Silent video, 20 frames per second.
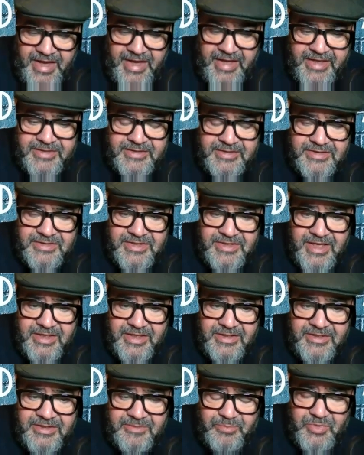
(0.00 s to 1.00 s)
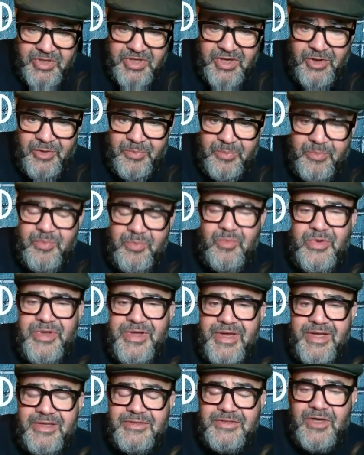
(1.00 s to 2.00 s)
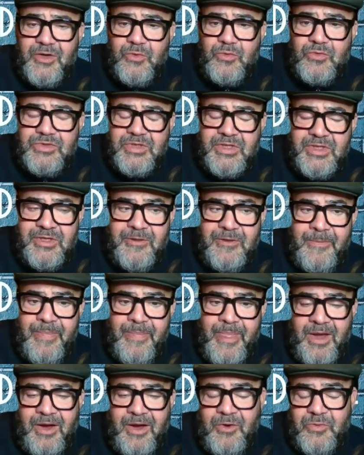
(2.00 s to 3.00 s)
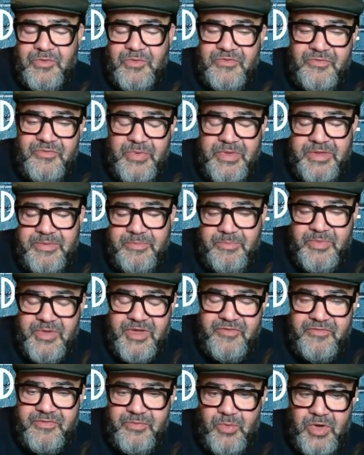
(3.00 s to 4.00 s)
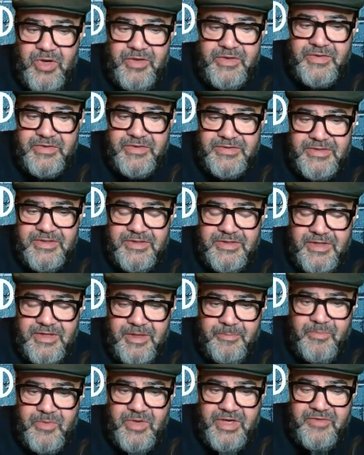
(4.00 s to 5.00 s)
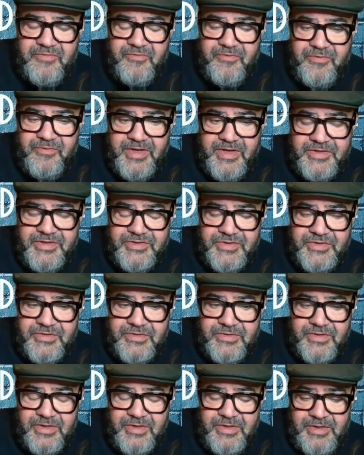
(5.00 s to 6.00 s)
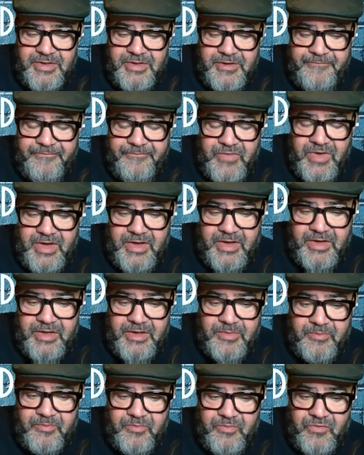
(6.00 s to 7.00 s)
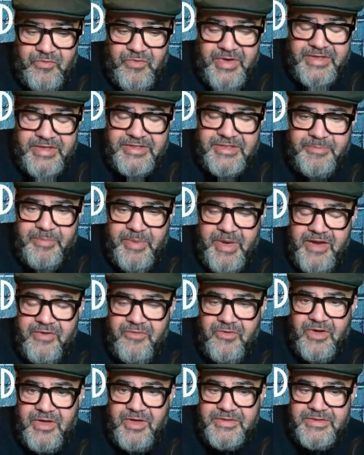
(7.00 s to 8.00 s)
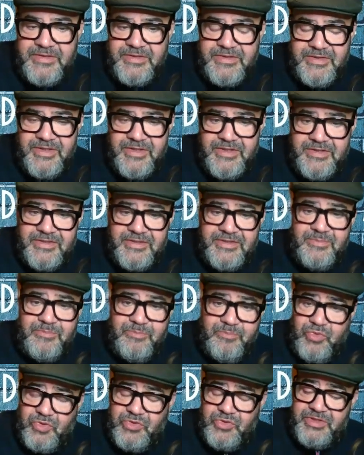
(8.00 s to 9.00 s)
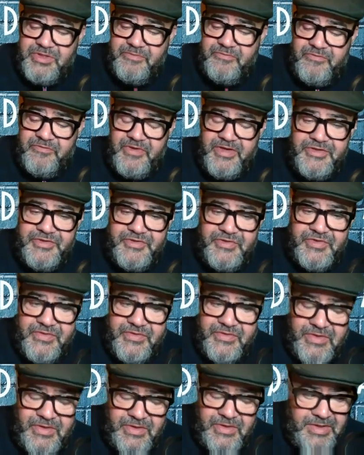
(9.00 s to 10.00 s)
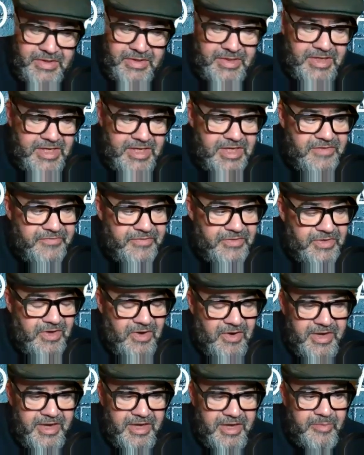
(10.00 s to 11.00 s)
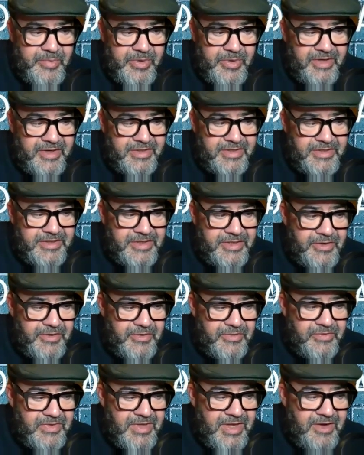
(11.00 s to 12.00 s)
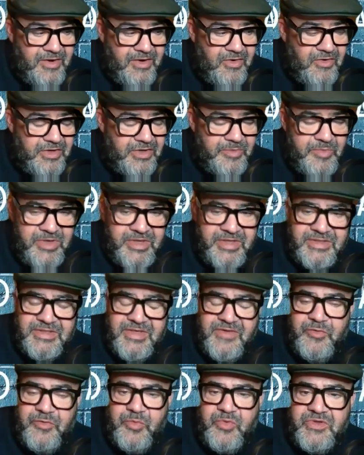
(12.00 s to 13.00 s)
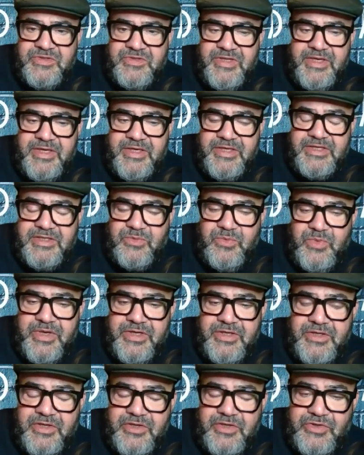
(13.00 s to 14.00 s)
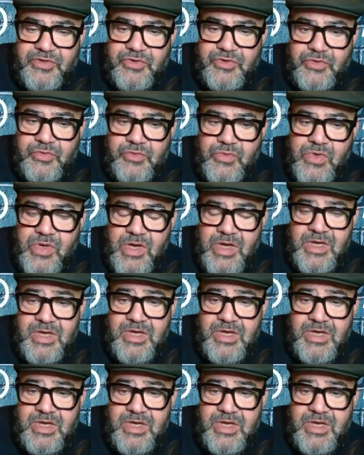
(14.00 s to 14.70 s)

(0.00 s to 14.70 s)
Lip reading: then we get told, oh, if we give workers an inflation rated pay rise, it's going to just push inflation even higher. But that argument is never presented when you